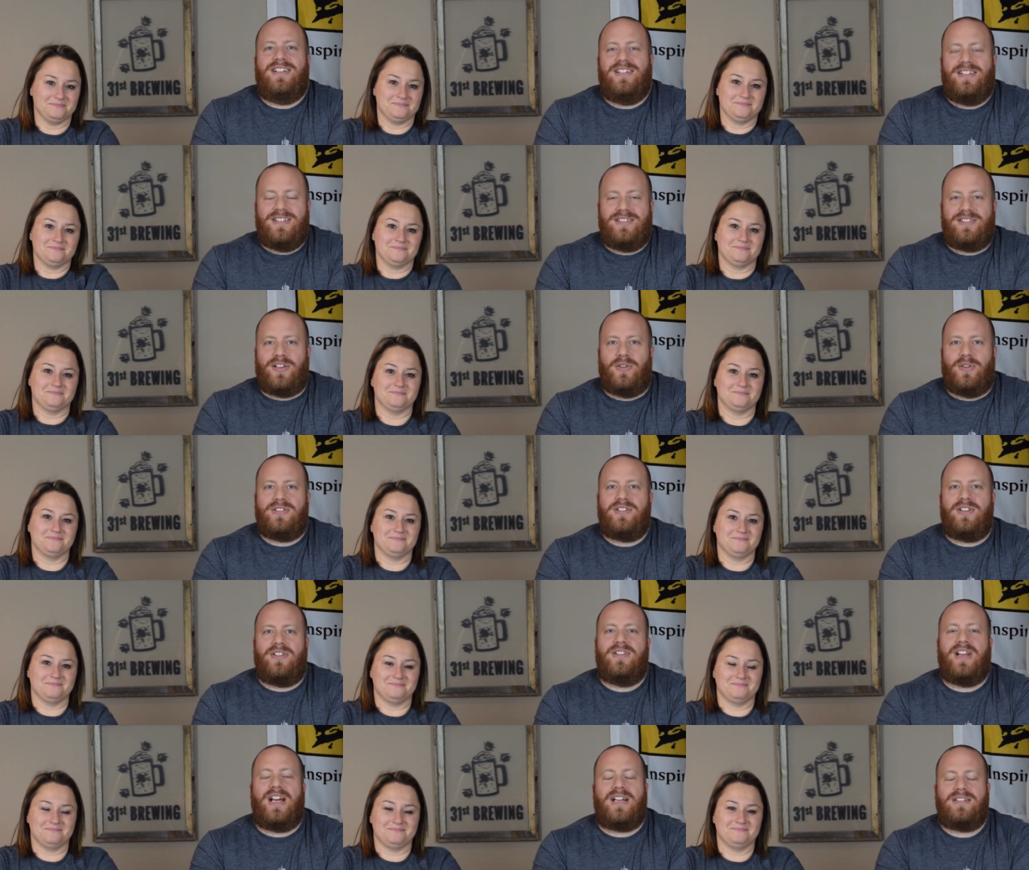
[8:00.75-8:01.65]
Speaker 1: So until
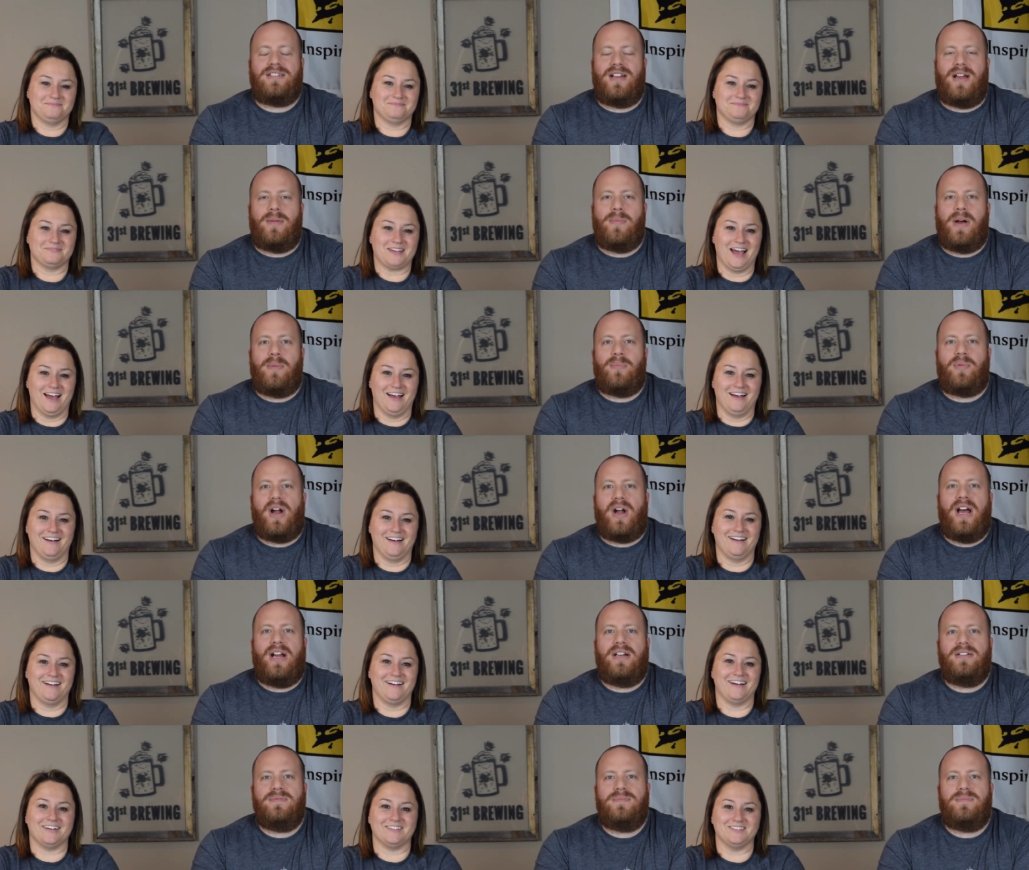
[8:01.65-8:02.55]
next time, I'm
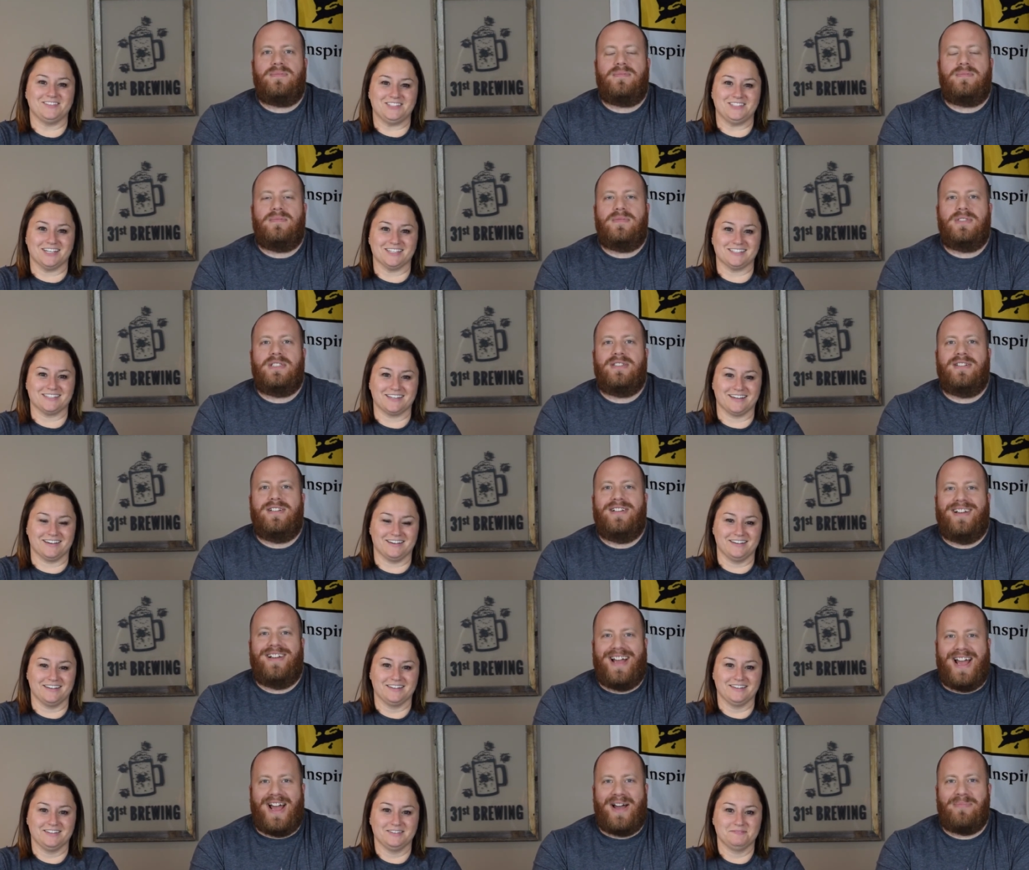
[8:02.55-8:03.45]
Brad. I'm Jessica.
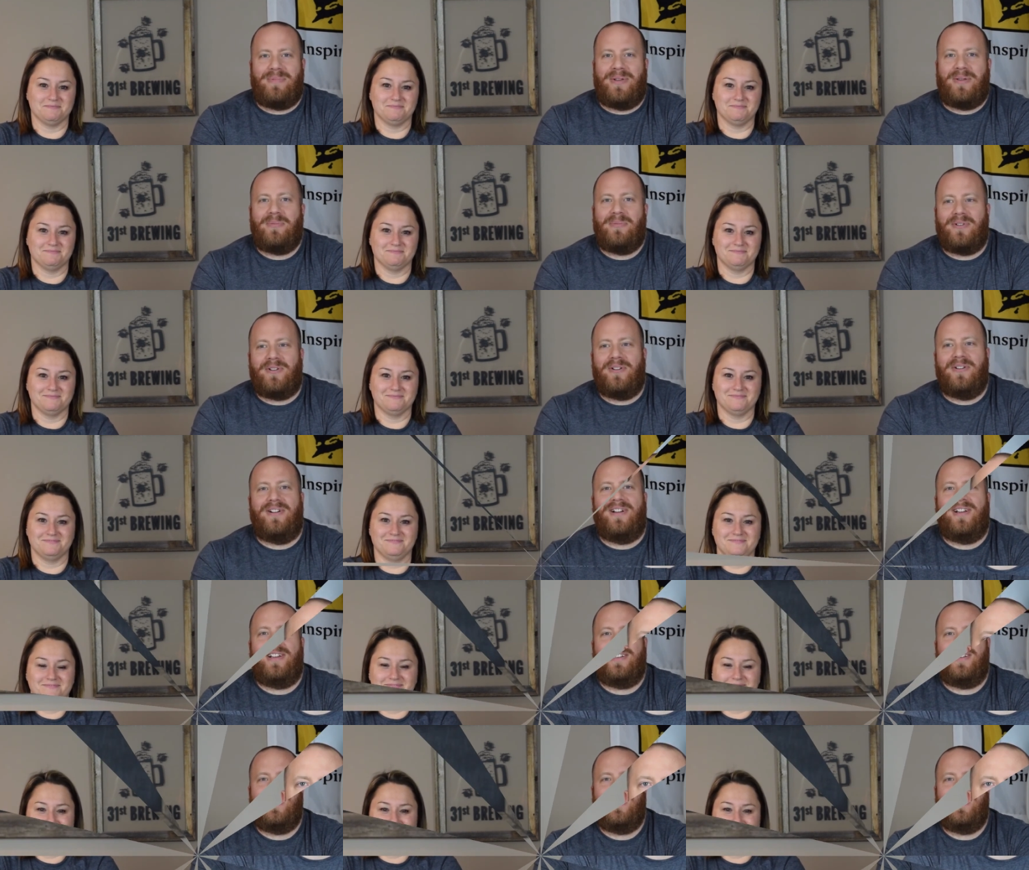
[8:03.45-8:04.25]
Happy brewing.